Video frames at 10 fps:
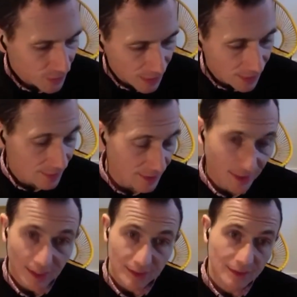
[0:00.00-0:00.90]
And I think the
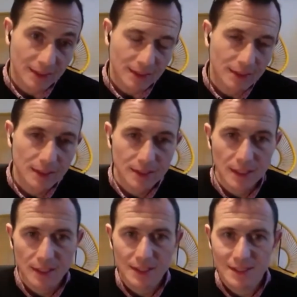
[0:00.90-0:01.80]
other thing,
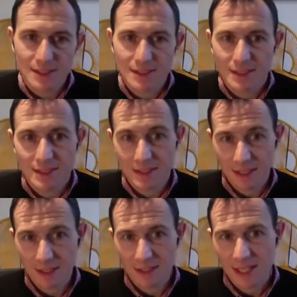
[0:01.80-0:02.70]
and this is
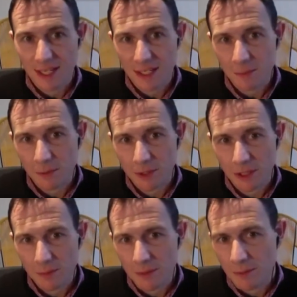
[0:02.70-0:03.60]

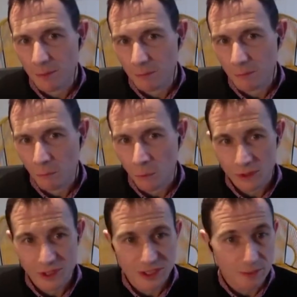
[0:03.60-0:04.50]
understandable, people
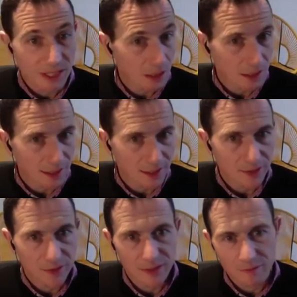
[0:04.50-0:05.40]
wanted to be clear
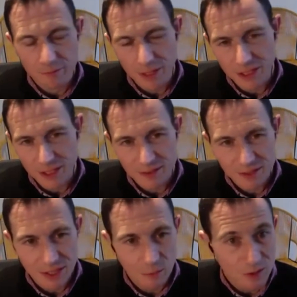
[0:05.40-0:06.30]
that the information they were
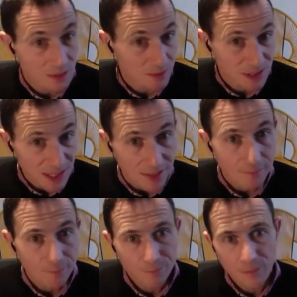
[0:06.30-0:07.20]
seeing was up to date,
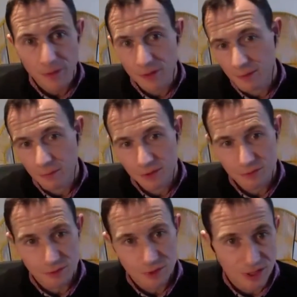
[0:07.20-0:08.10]
that it was
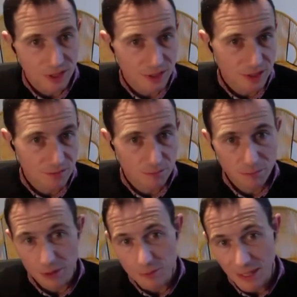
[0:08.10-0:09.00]
researched
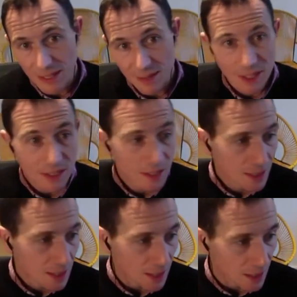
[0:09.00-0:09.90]
post-pandemic,
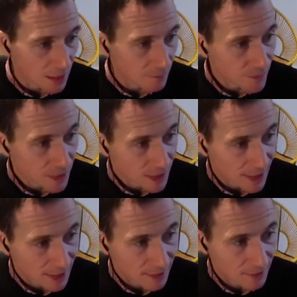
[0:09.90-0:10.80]
and
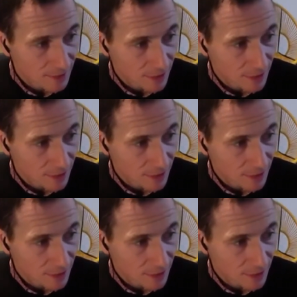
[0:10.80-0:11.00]
that